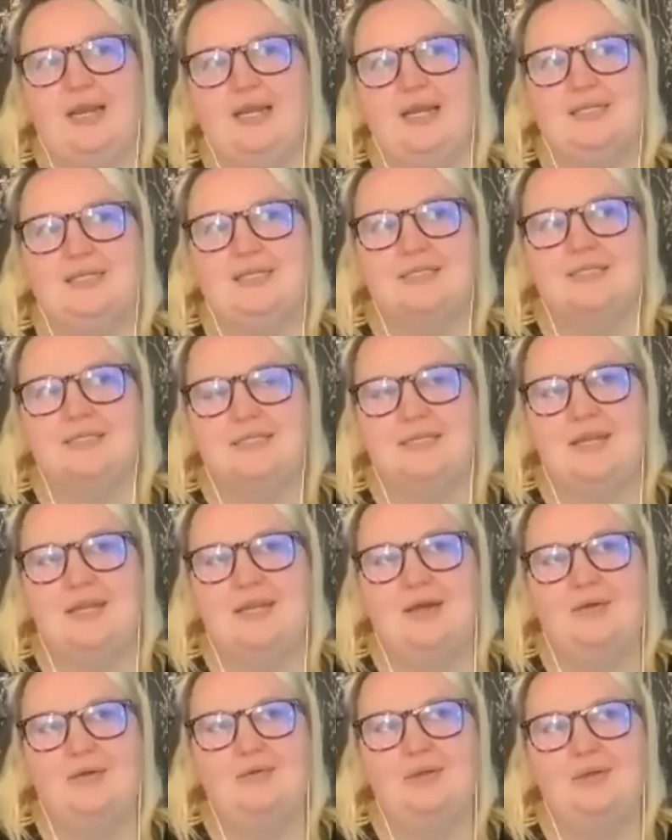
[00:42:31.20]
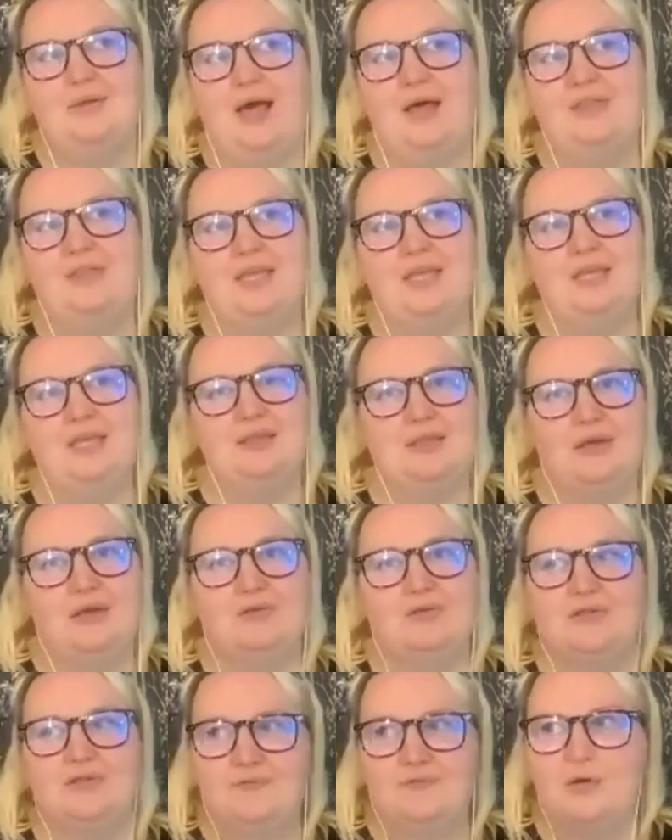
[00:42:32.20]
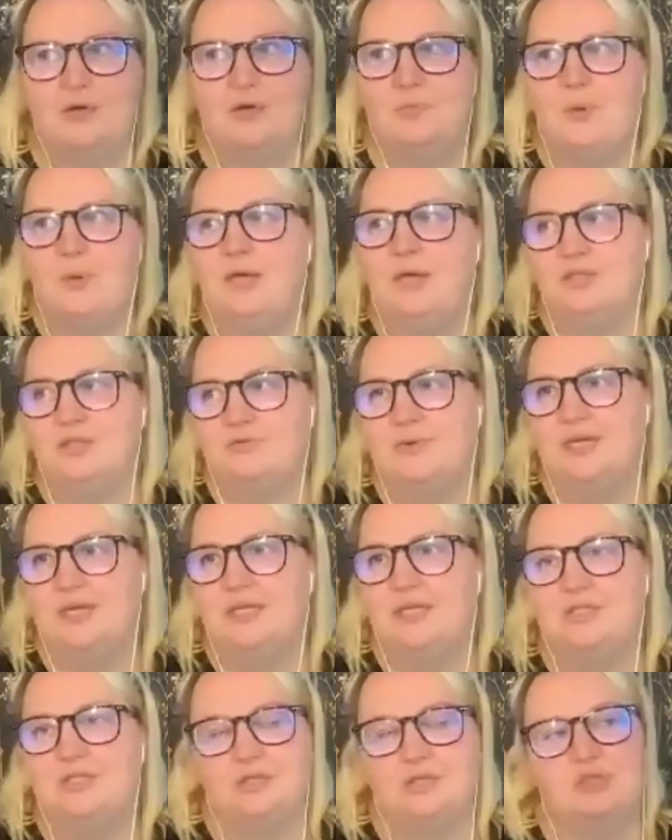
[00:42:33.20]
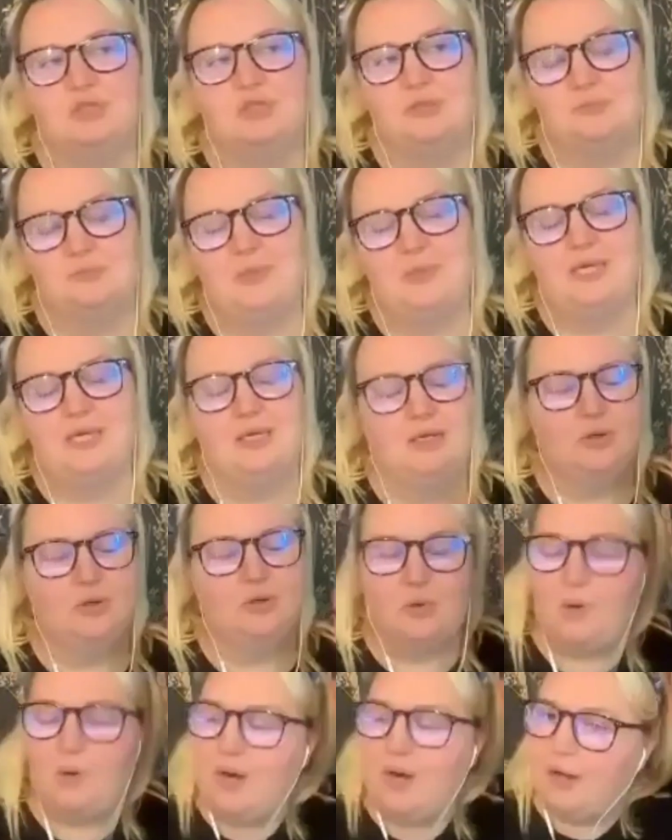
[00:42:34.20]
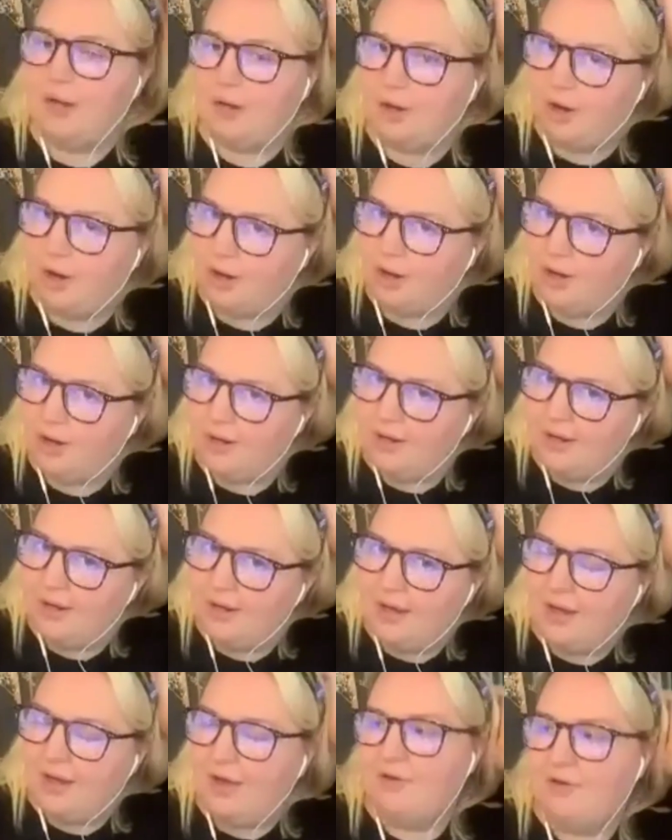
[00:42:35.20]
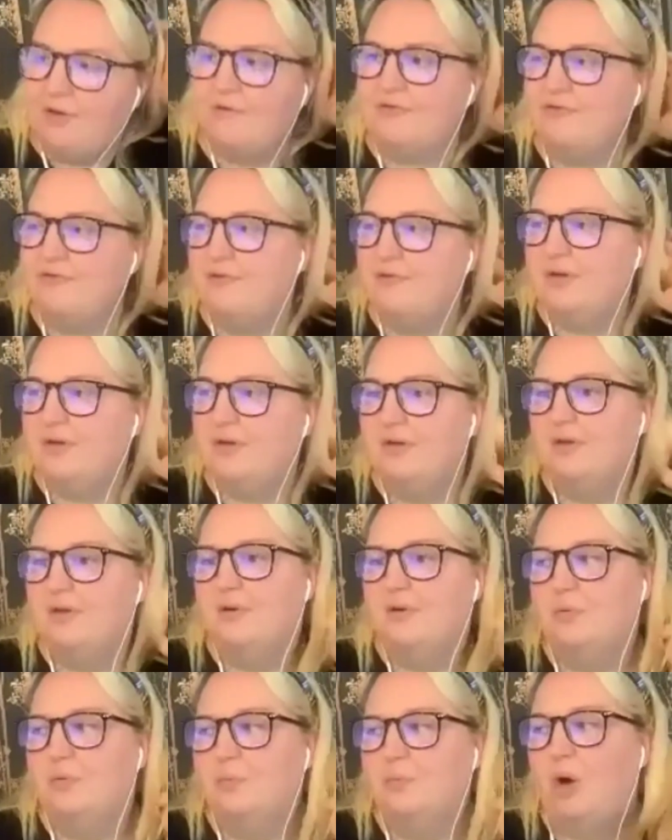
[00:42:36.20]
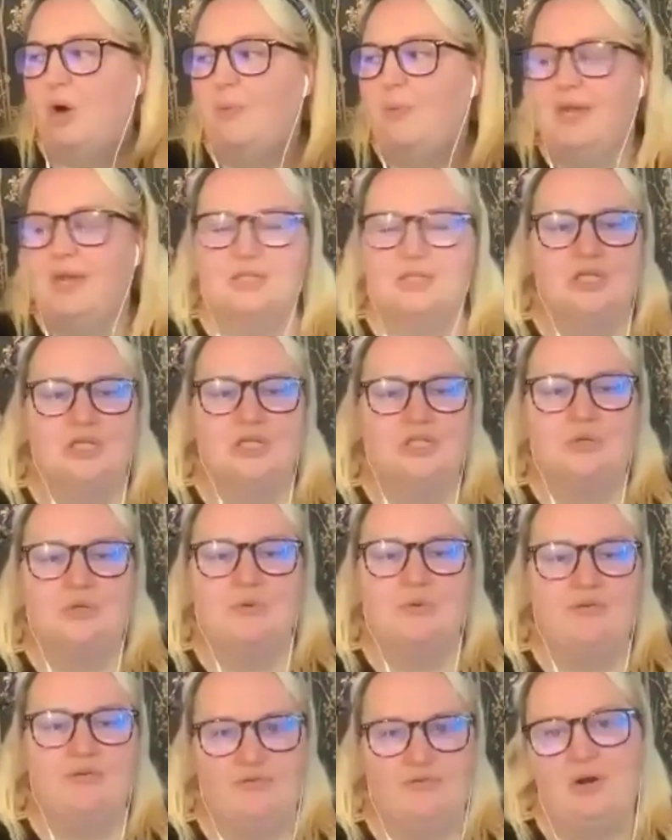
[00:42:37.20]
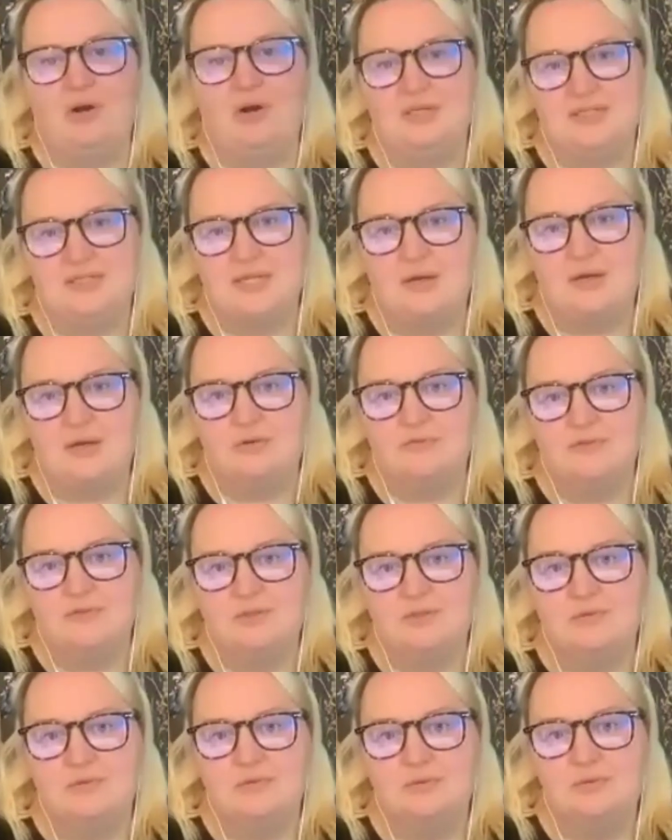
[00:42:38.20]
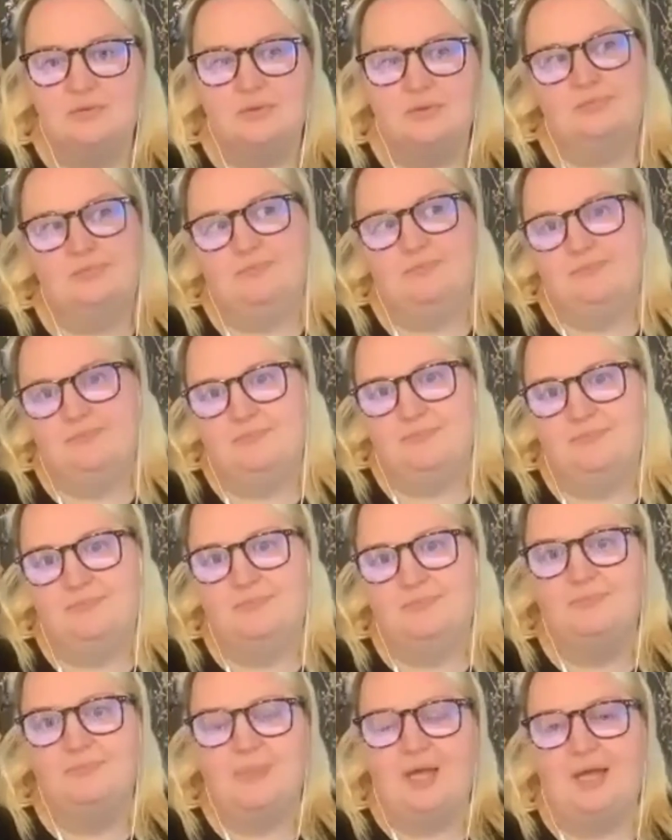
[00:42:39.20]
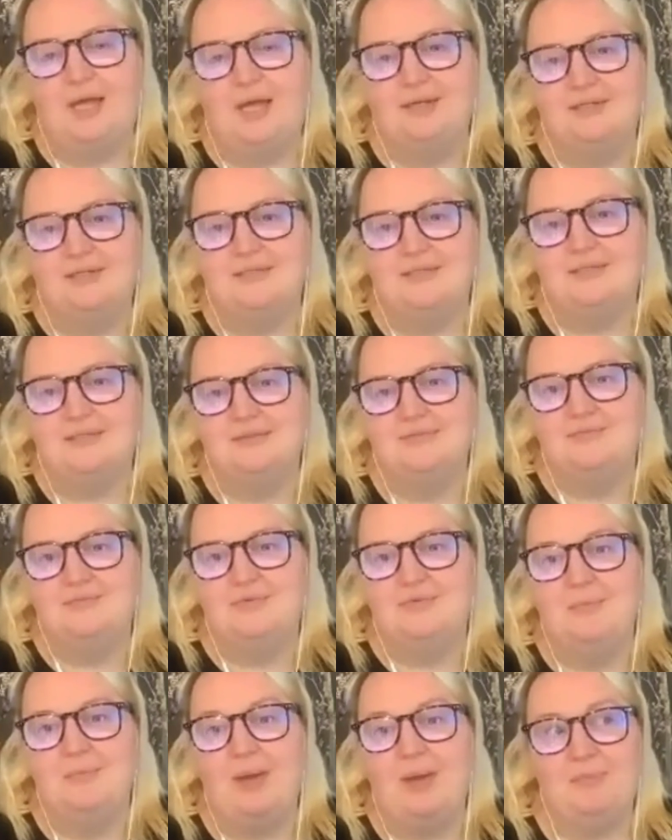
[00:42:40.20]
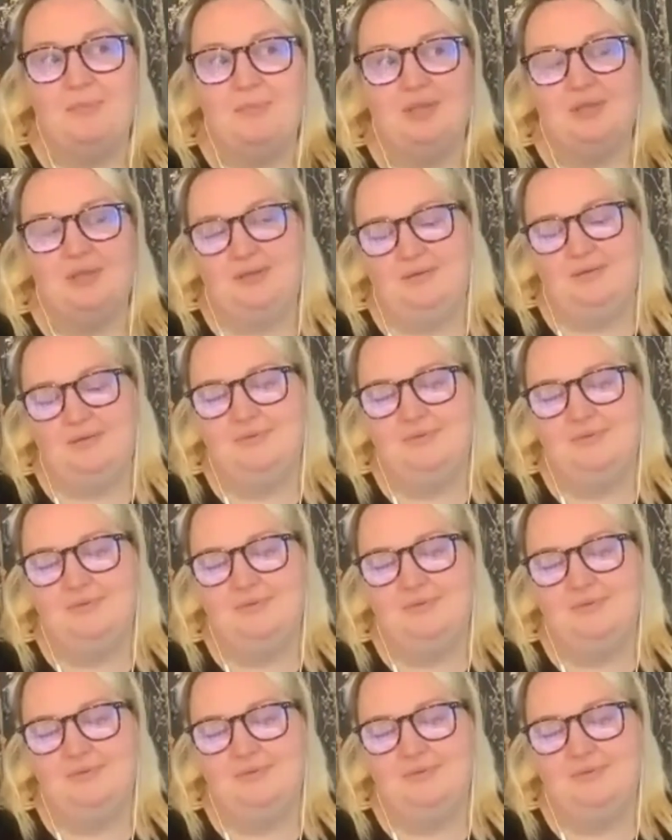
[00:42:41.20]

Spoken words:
it's, you know, I think those few words really do speak quite a lot of what are we actually doing for ourselves. And remember that,